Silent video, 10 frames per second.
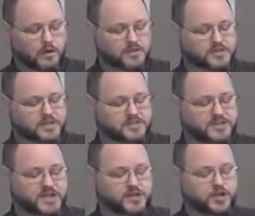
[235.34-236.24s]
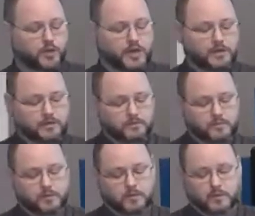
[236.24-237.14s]
He says, See to it
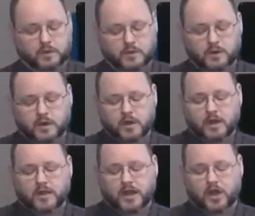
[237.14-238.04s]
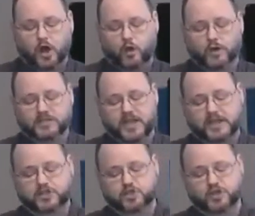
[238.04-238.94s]
that no one
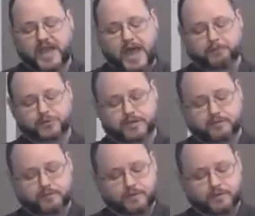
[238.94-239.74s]
takes you captive